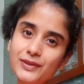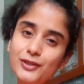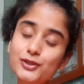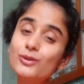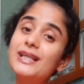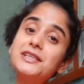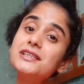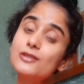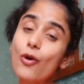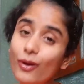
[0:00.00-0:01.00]
So let us
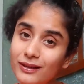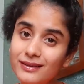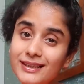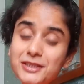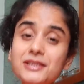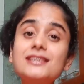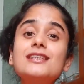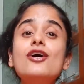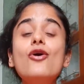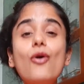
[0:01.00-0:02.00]

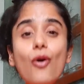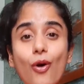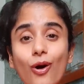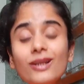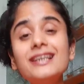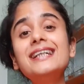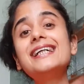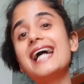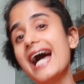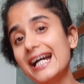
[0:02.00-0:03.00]
all
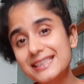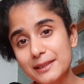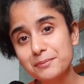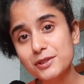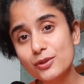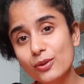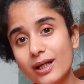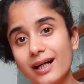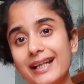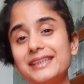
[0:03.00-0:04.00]
accept
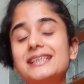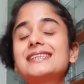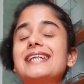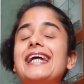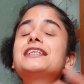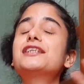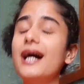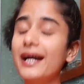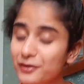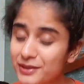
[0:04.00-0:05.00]
yoga in its
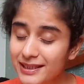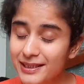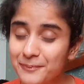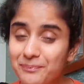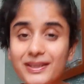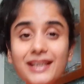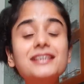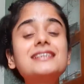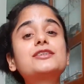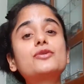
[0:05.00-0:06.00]
entirety, in
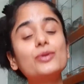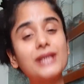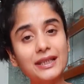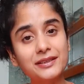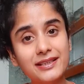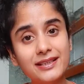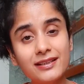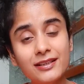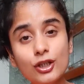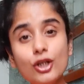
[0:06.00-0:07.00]
its
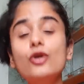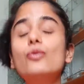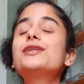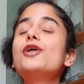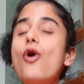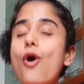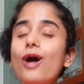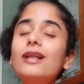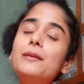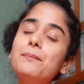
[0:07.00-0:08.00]
totality, with
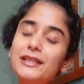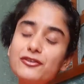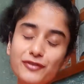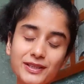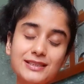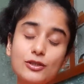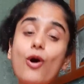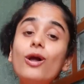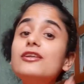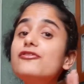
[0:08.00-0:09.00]
all the benefits,
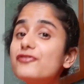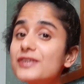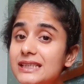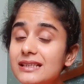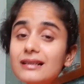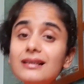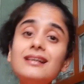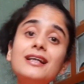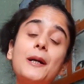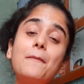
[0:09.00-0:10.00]
all the physical,
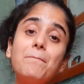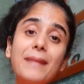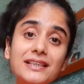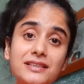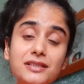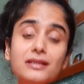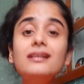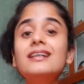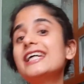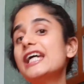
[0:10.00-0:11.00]
mental,
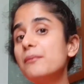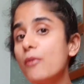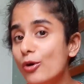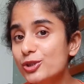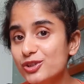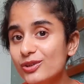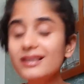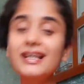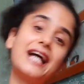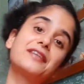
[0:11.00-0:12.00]
emotional,
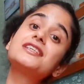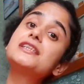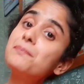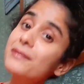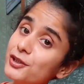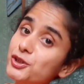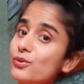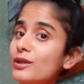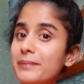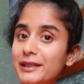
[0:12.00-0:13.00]
and the
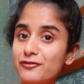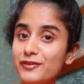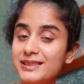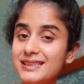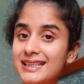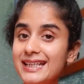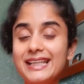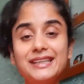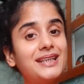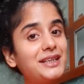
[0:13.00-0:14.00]
spiritual benefits
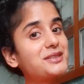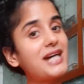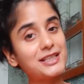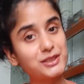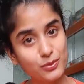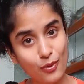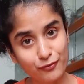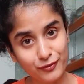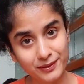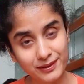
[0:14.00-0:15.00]
that it has to
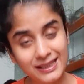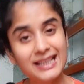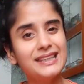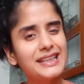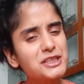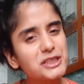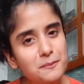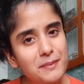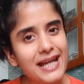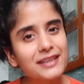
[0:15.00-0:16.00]
offer. Let us
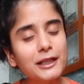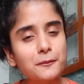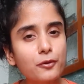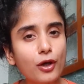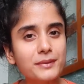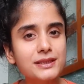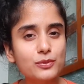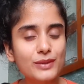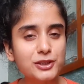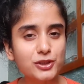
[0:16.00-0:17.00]
make that promise to
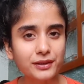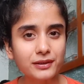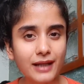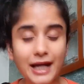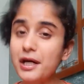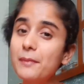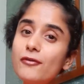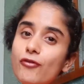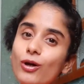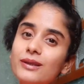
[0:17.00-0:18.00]
each other, and above
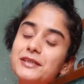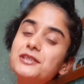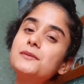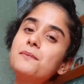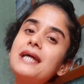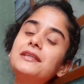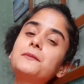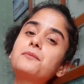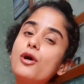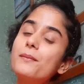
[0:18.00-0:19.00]
all, let us make that
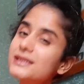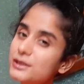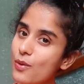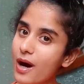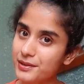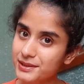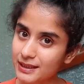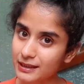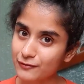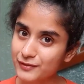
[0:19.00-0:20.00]
promise to
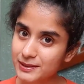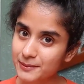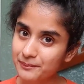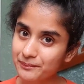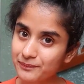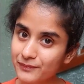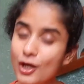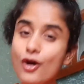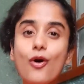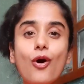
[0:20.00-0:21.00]
ourselves
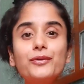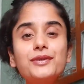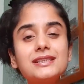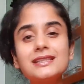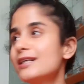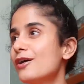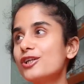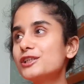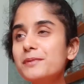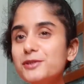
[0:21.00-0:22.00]
on this
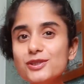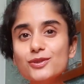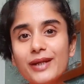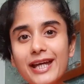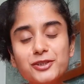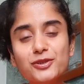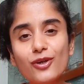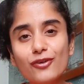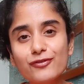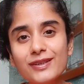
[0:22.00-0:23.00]
auspicious occasion
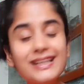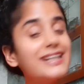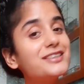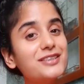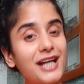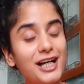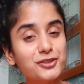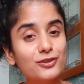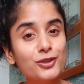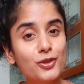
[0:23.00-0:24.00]
of
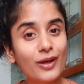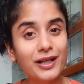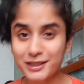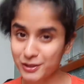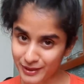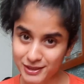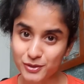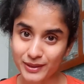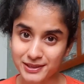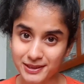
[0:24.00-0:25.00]
International Yoga Day
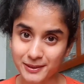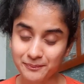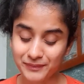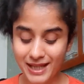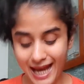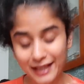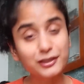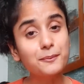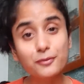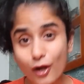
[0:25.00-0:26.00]
2020. And the
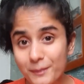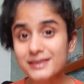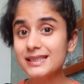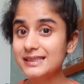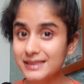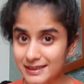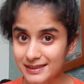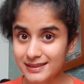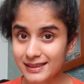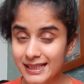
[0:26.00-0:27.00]
promise is this,